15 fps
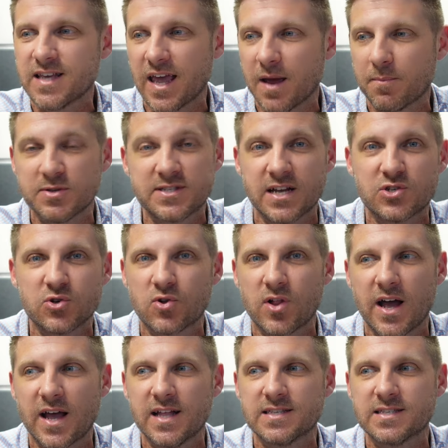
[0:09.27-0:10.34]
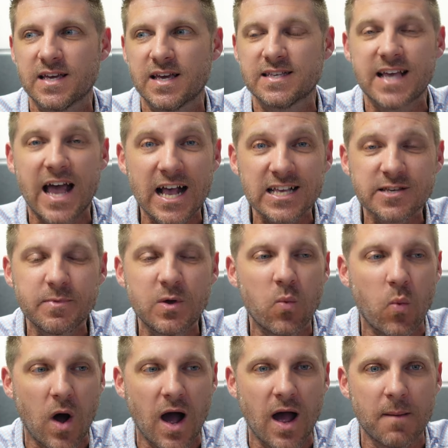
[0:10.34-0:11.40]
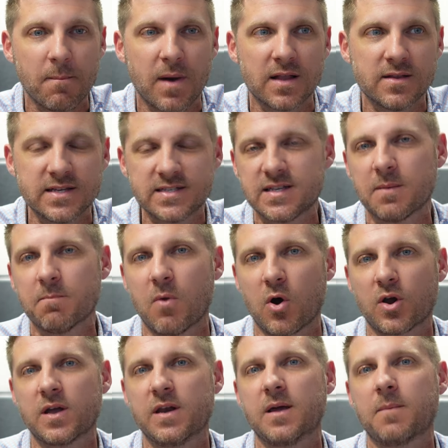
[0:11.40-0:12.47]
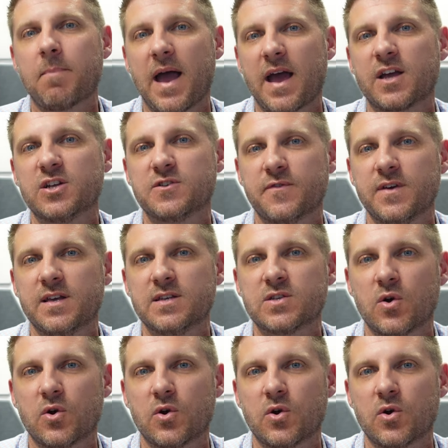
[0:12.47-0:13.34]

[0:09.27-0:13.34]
and potential clients is asking me why my listing marketing package fees